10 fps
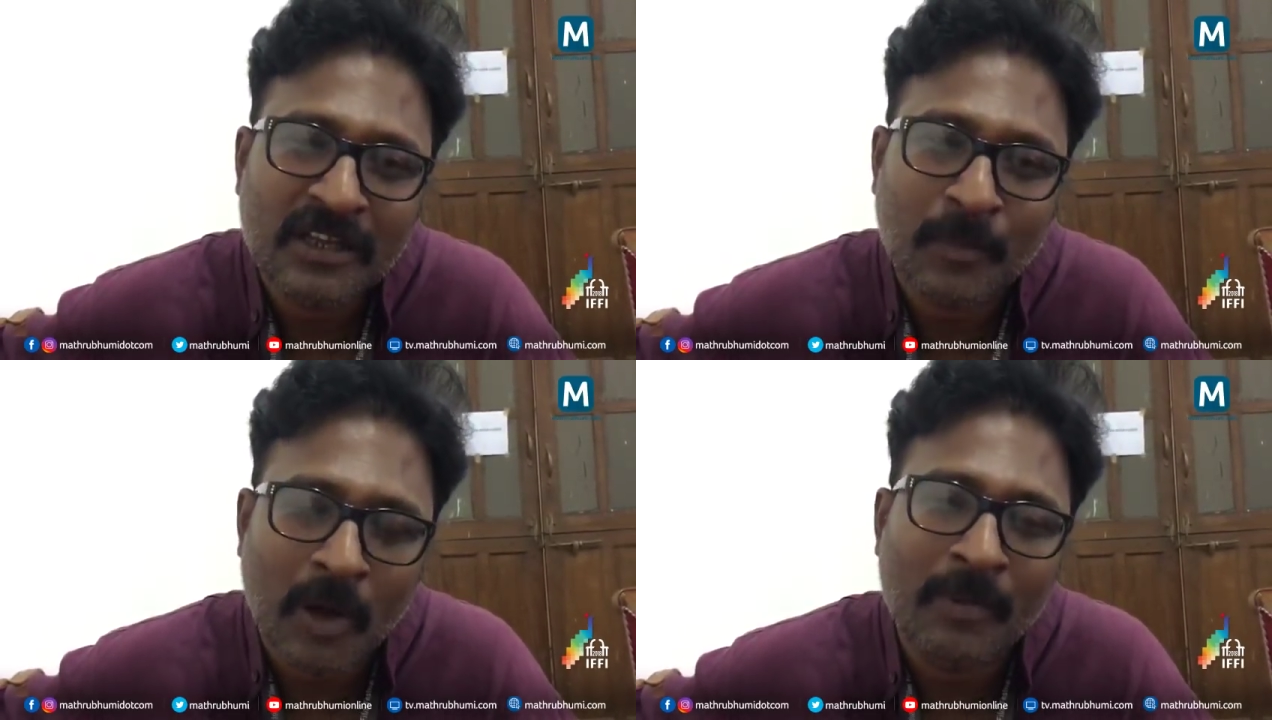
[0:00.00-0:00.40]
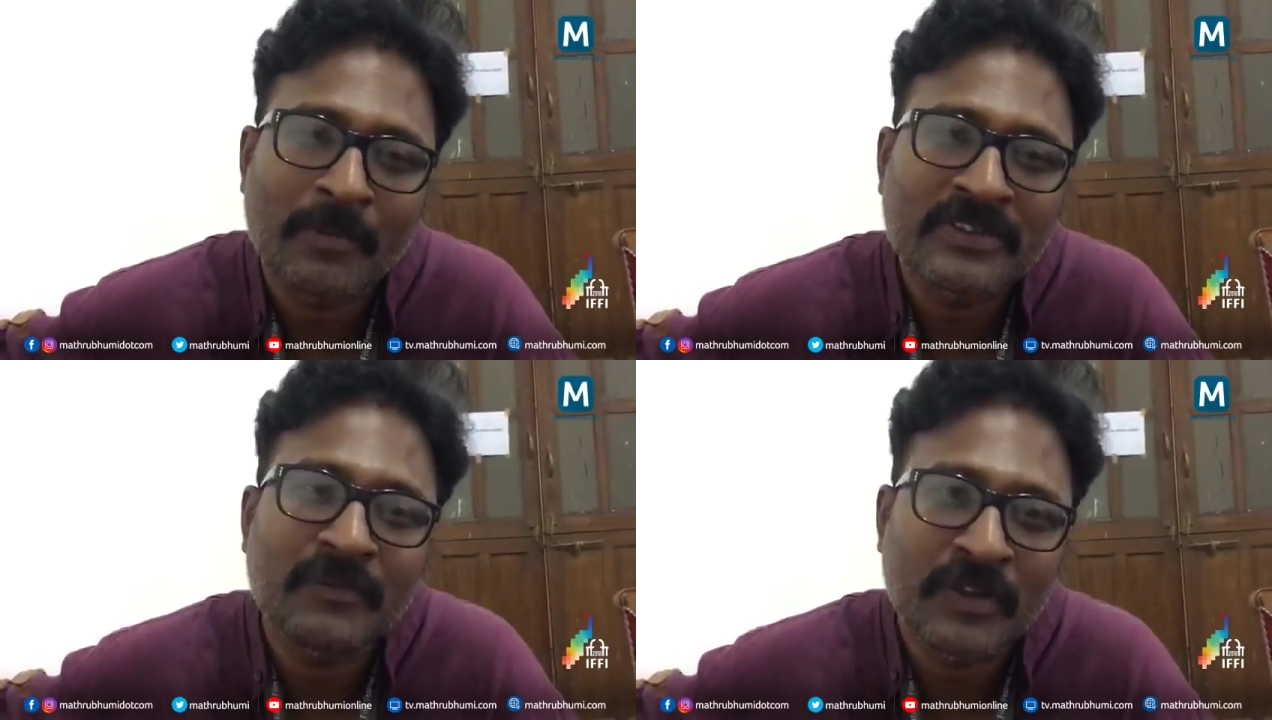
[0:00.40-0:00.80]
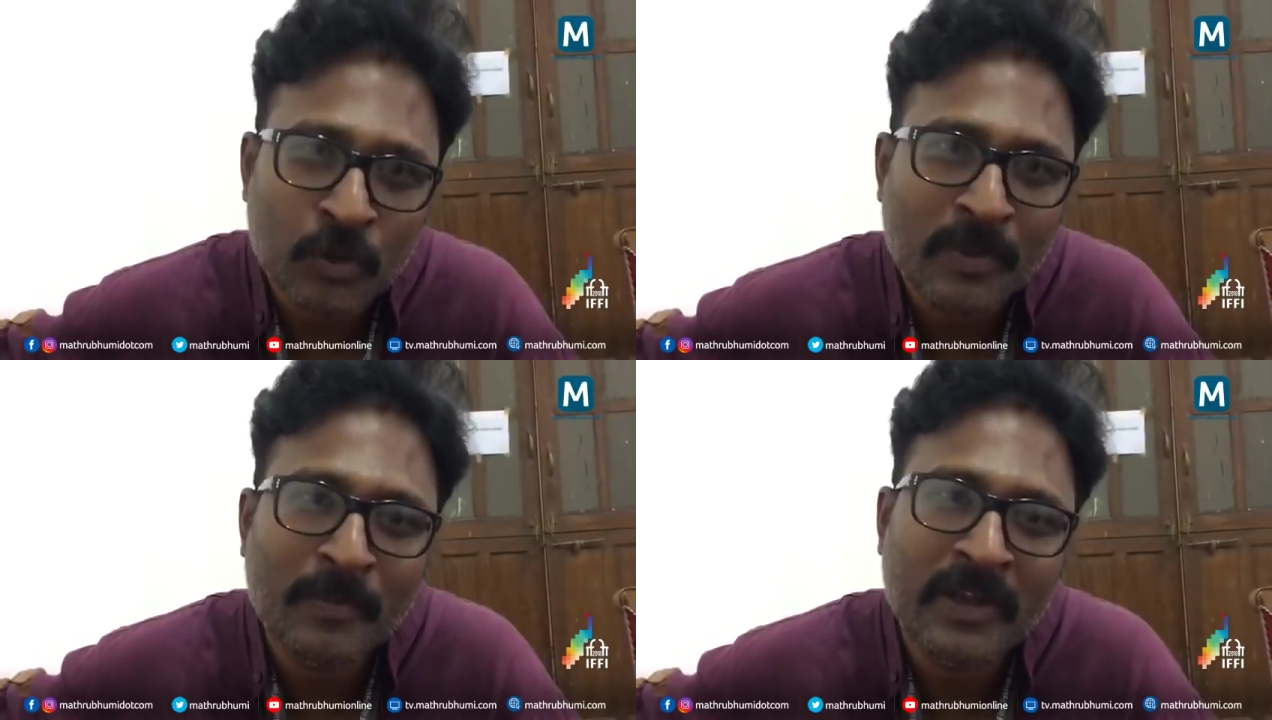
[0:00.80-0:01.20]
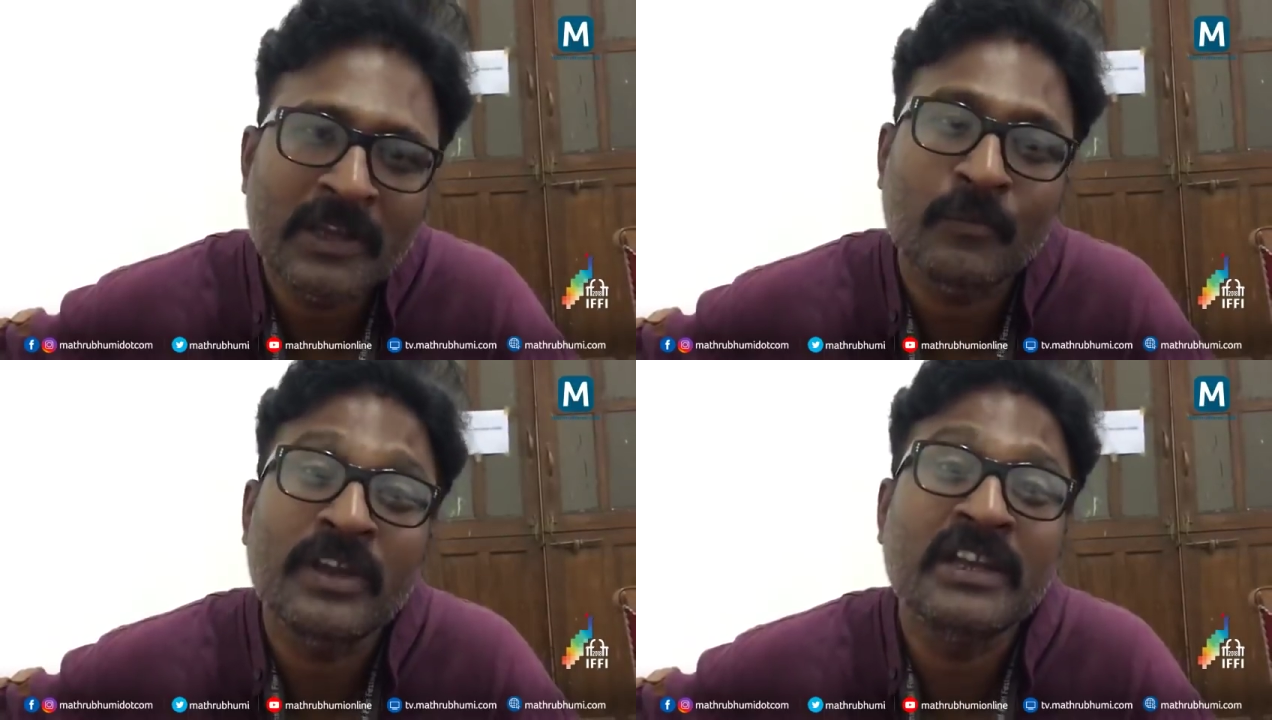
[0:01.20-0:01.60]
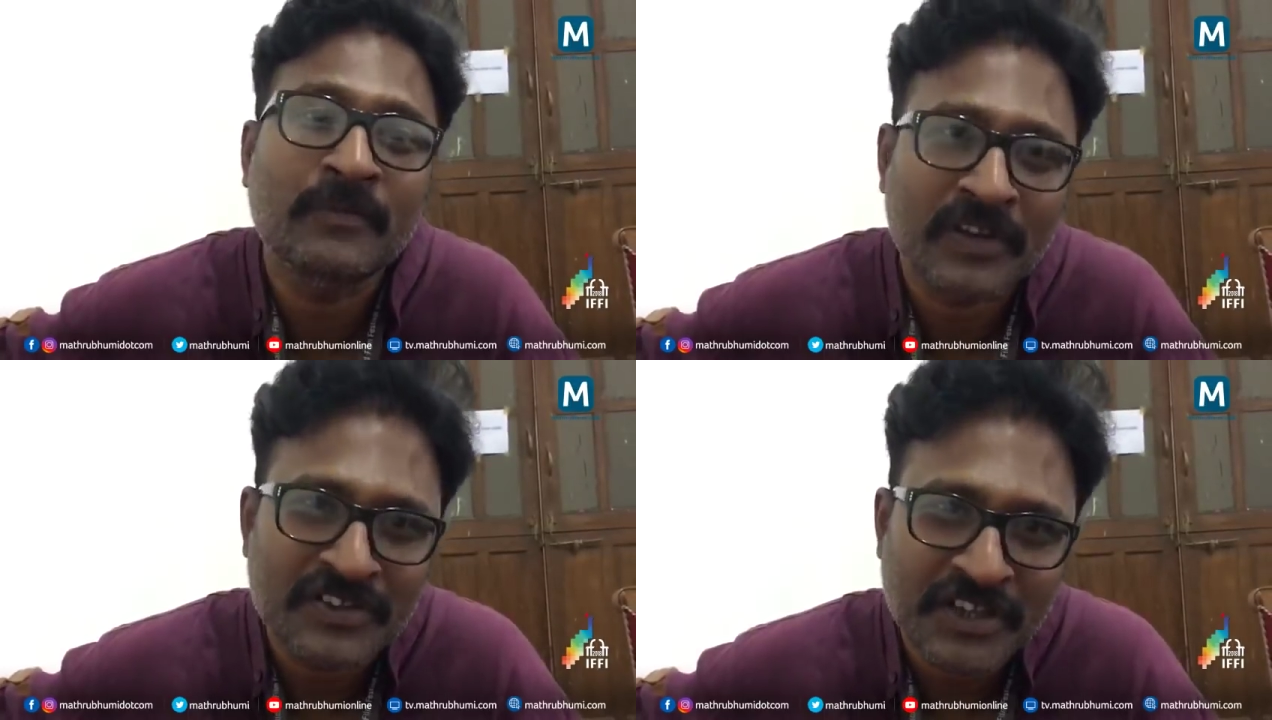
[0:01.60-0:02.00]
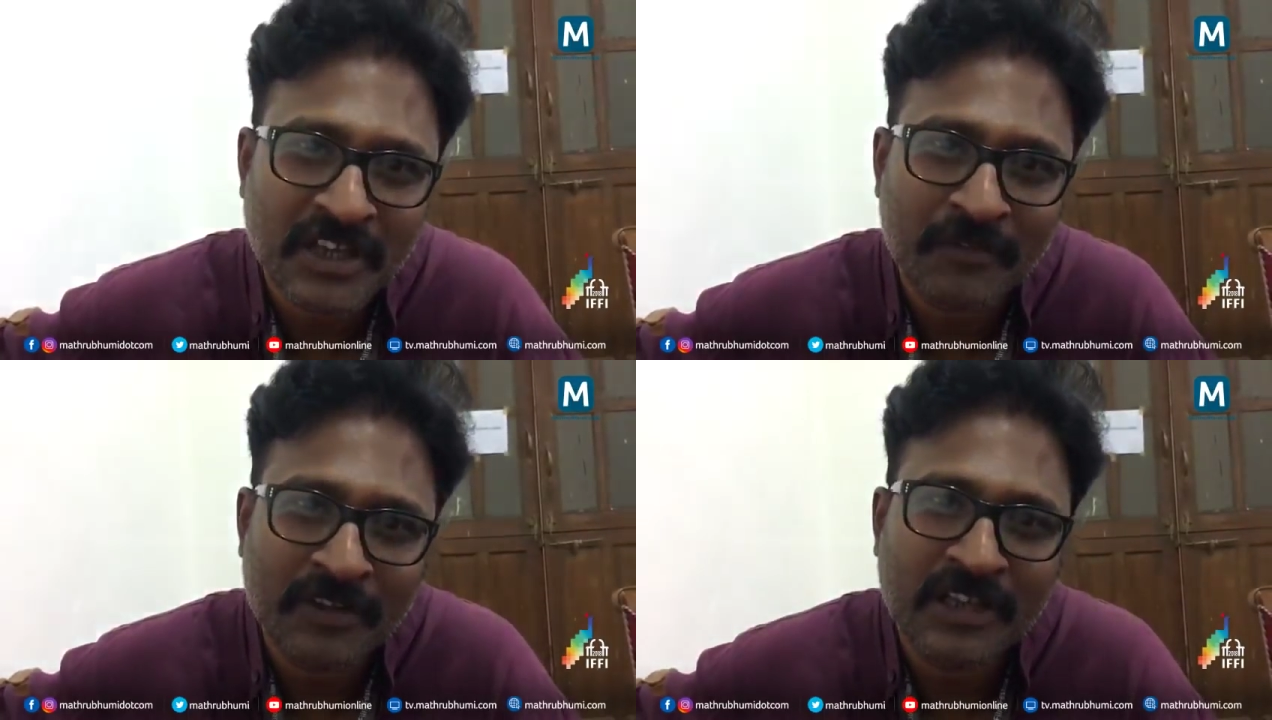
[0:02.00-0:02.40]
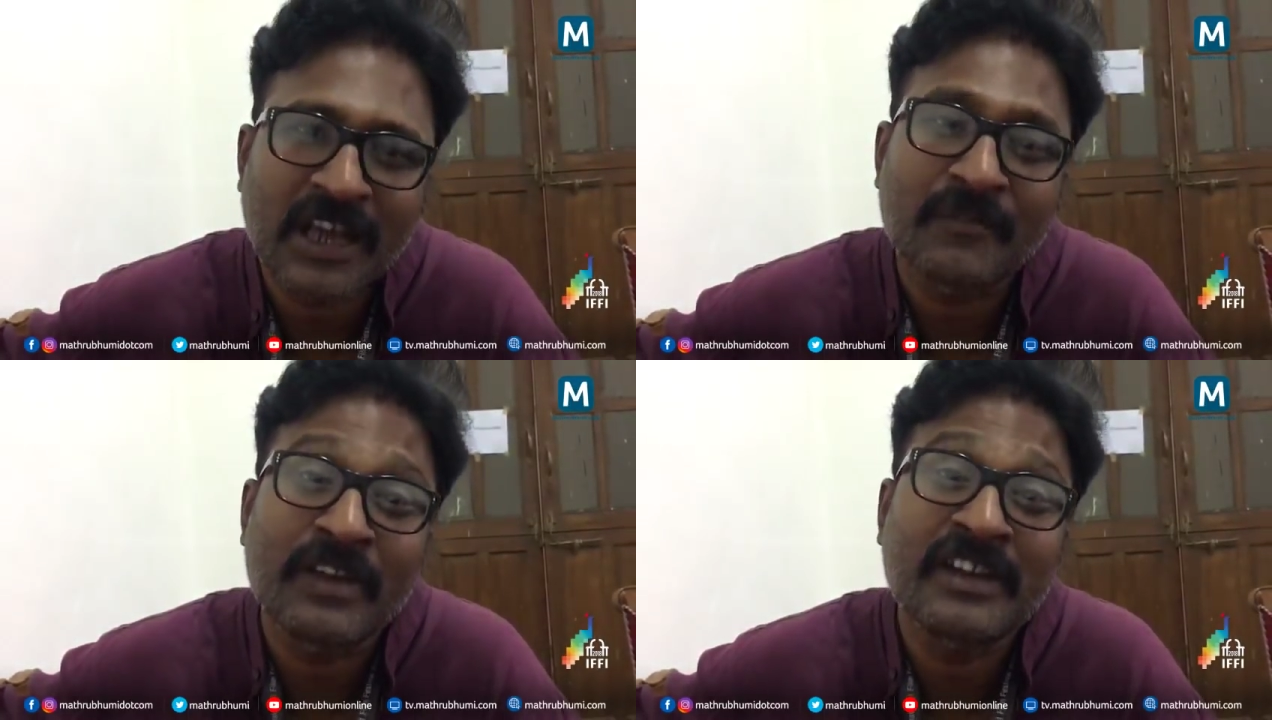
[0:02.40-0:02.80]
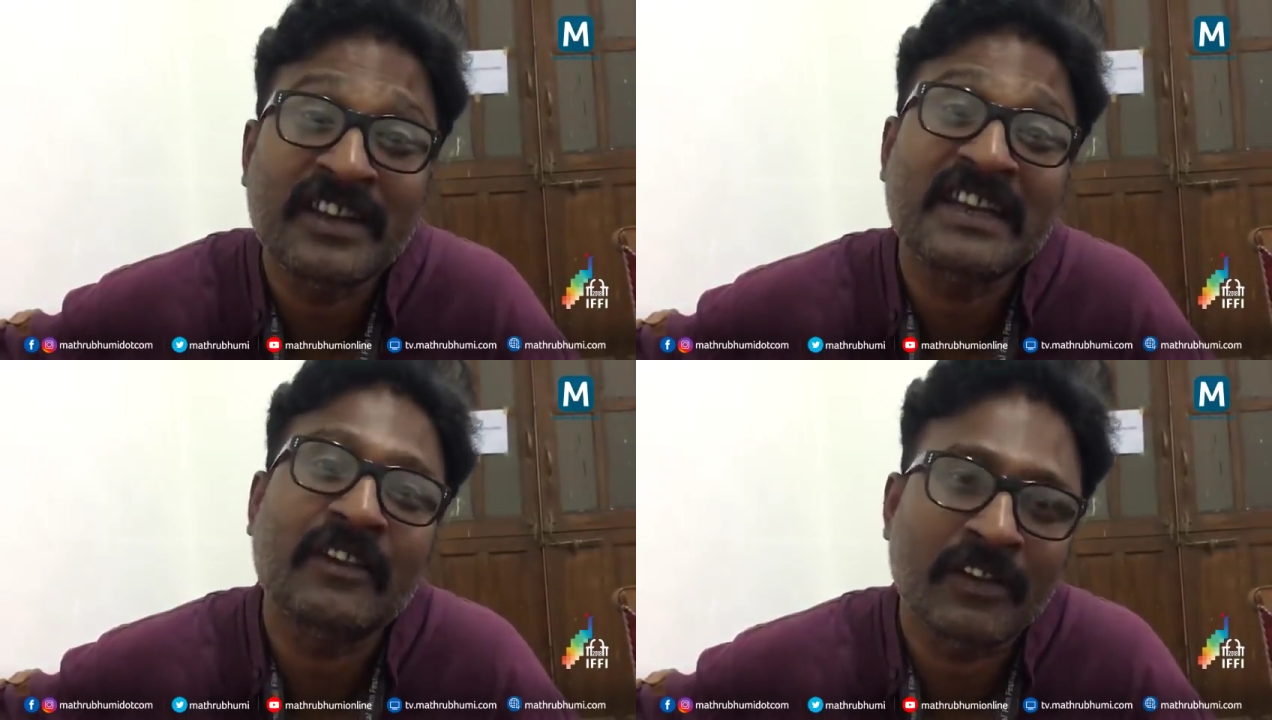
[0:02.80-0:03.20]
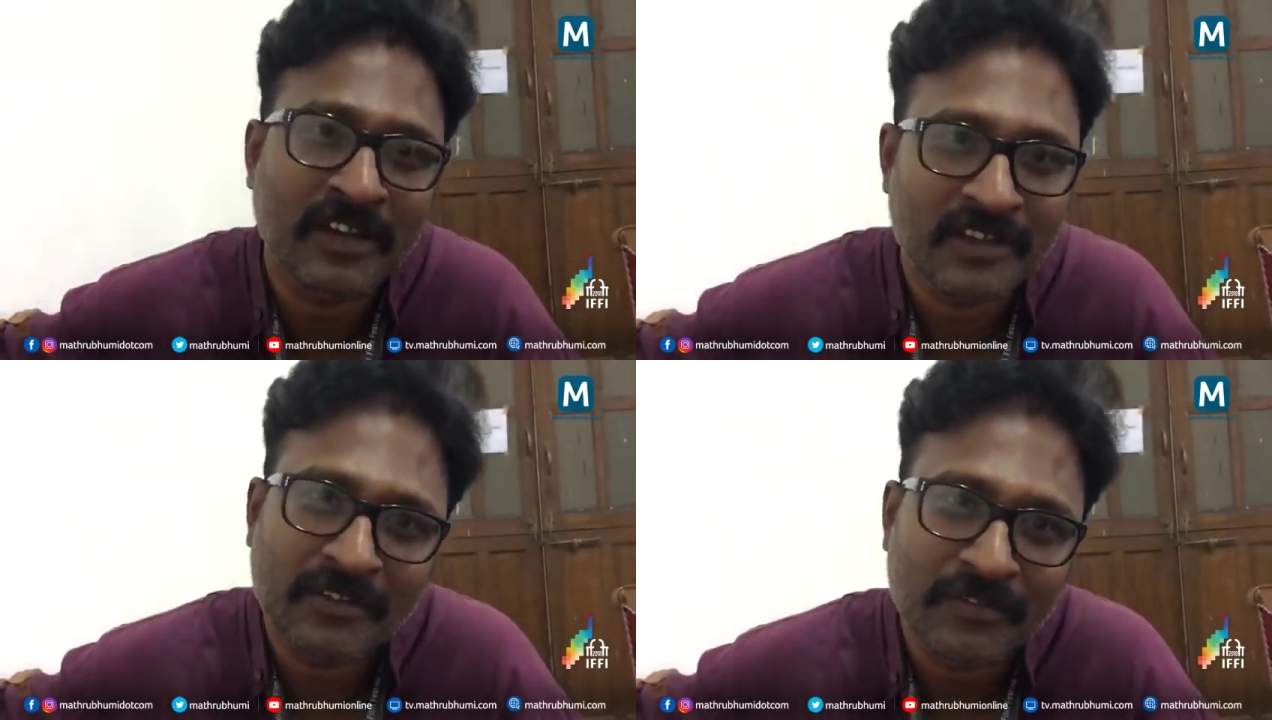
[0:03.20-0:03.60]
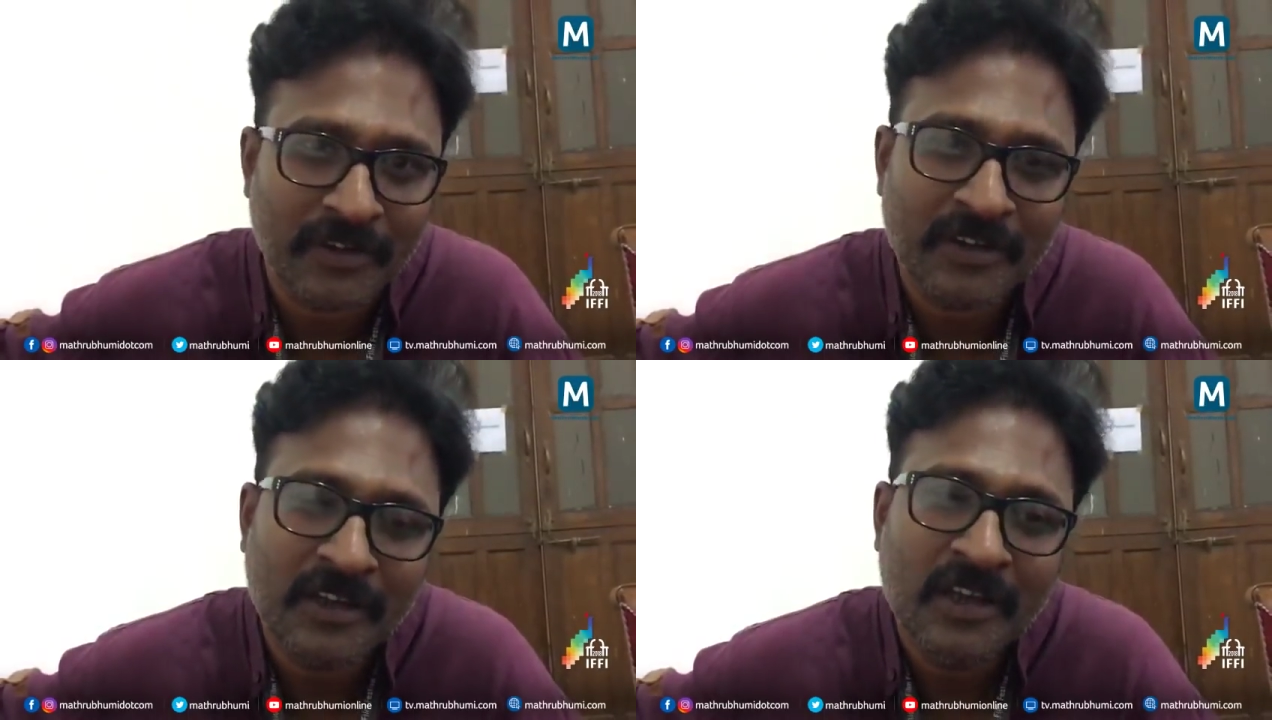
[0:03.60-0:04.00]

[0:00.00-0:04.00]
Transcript: The problem is that we human being, we differentiate everything and we treat everything different.